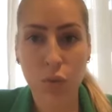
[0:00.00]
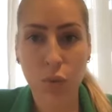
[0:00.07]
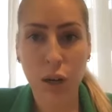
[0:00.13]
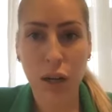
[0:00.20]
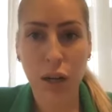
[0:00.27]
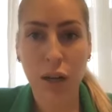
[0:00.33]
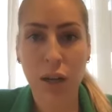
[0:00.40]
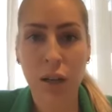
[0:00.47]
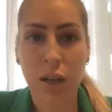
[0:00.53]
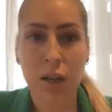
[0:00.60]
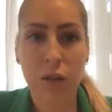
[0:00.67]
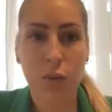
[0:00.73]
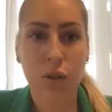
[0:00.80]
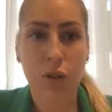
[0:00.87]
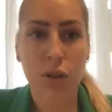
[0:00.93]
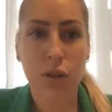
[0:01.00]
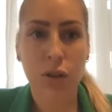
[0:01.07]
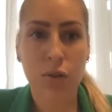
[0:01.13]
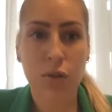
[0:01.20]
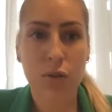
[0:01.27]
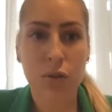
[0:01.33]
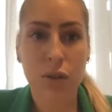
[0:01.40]
well, especially
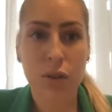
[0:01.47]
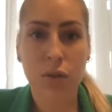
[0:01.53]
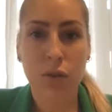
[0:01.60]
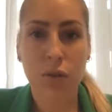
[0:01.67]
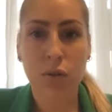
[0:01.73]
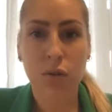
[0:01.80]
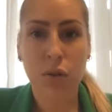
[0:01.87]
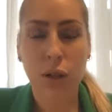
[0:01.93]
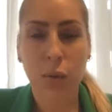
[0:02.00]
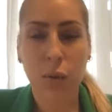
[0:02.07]
also since Corona.